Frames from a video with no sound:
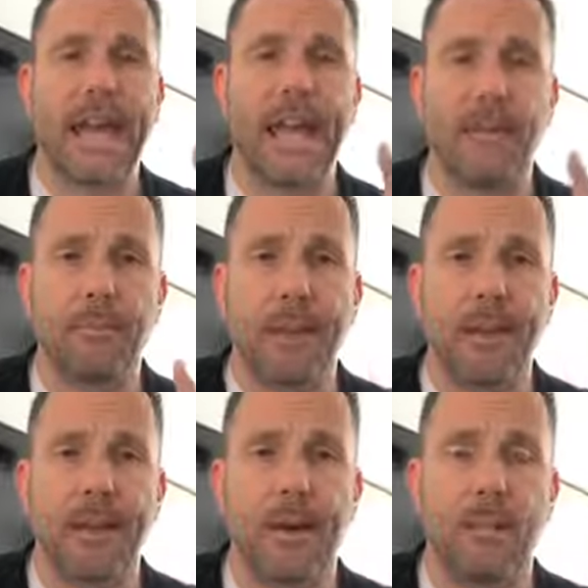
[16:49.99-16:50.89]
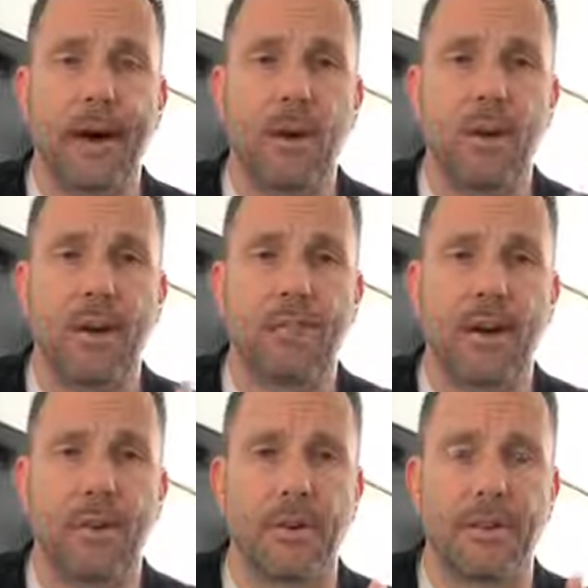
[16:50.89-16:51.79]
and be about your
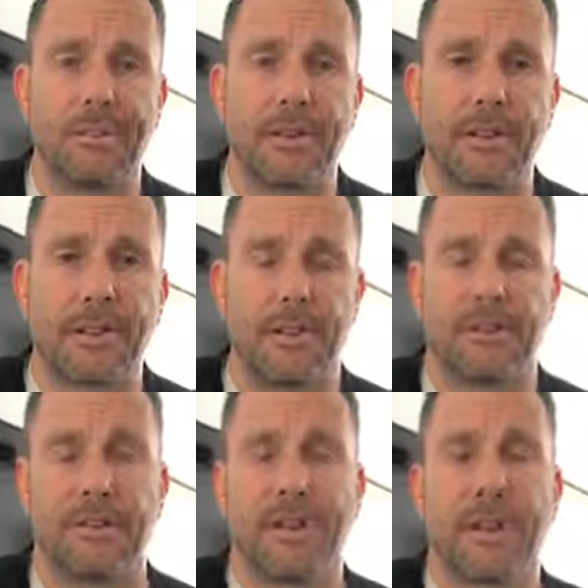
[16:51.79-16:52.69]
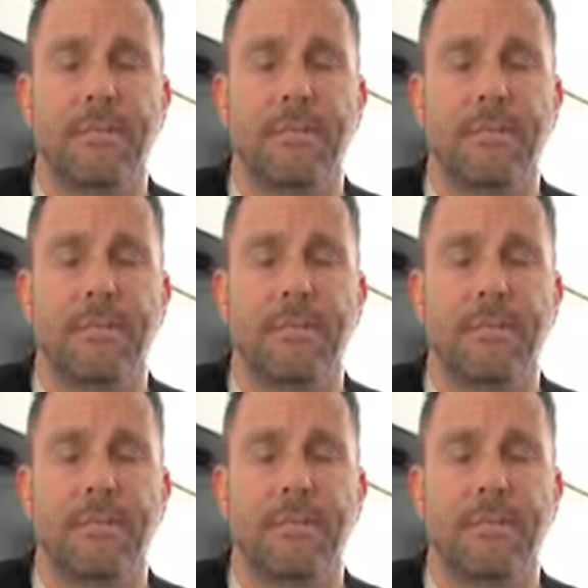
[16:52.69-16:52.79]
father's business.